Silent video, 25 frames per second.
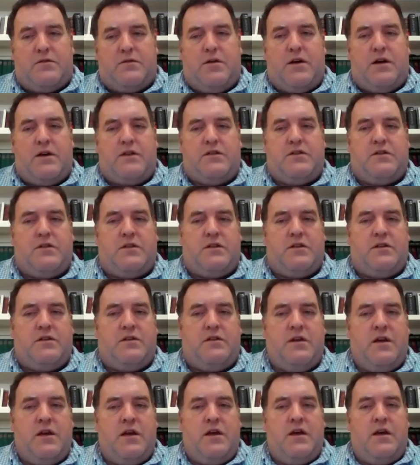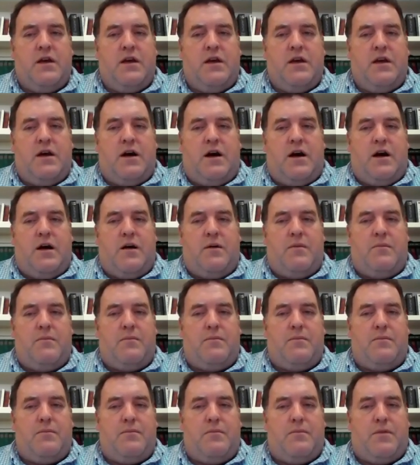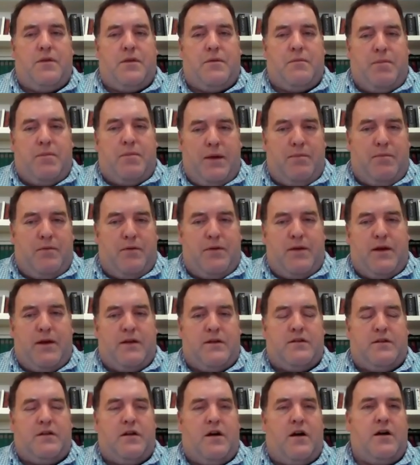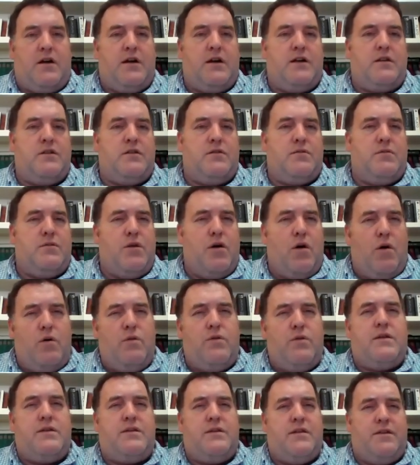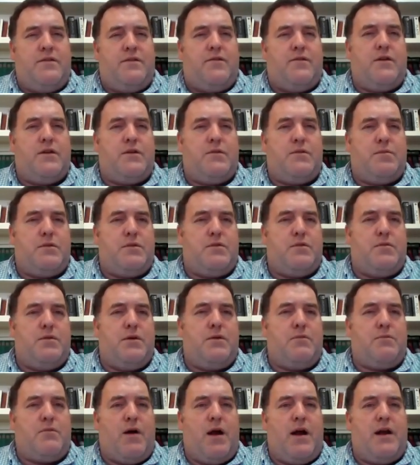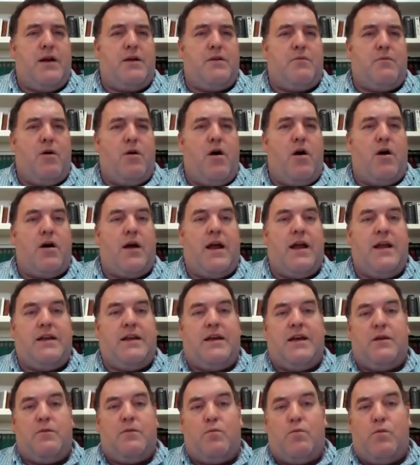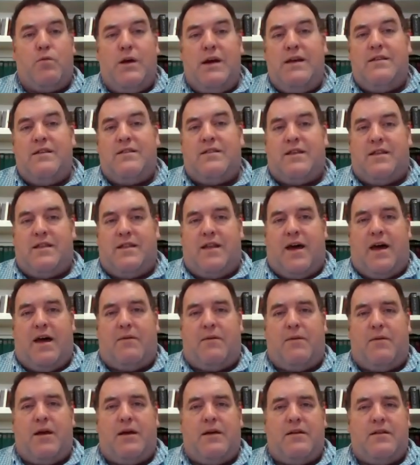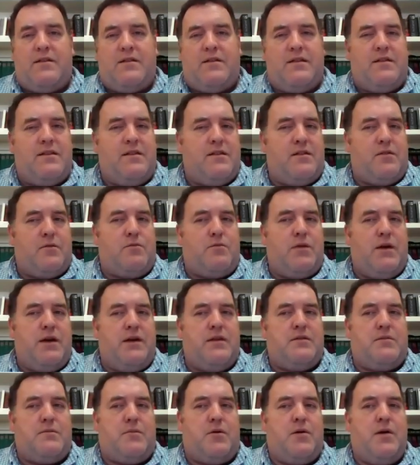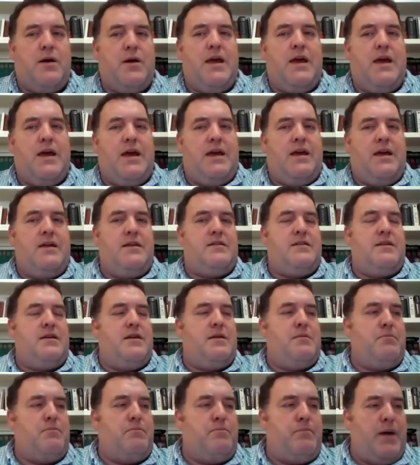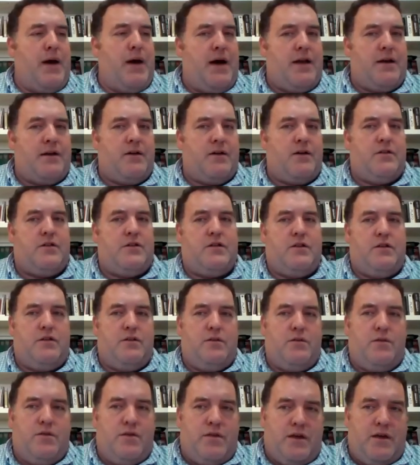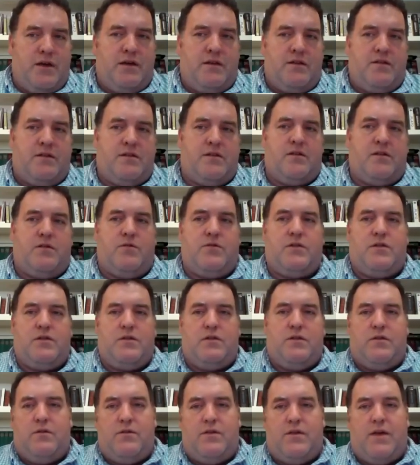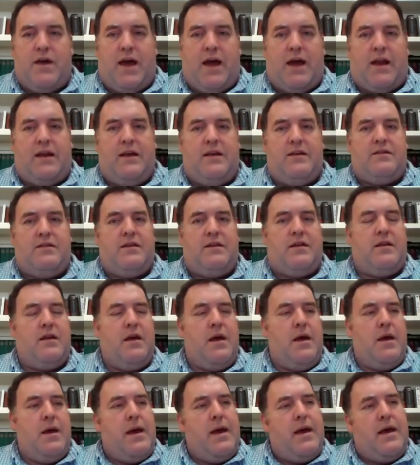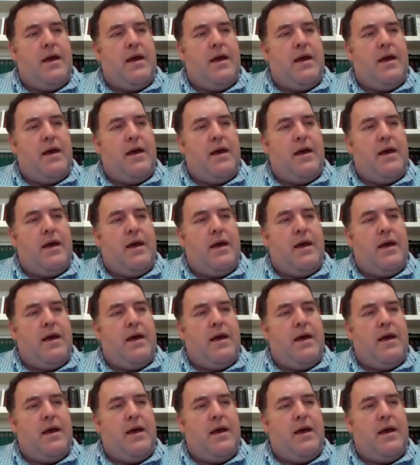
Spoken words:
this question, the people that he's talking to know the difference between right and wrong and can reason that, right? Because this is a reasonable. Is it better to do this or to do that? Is it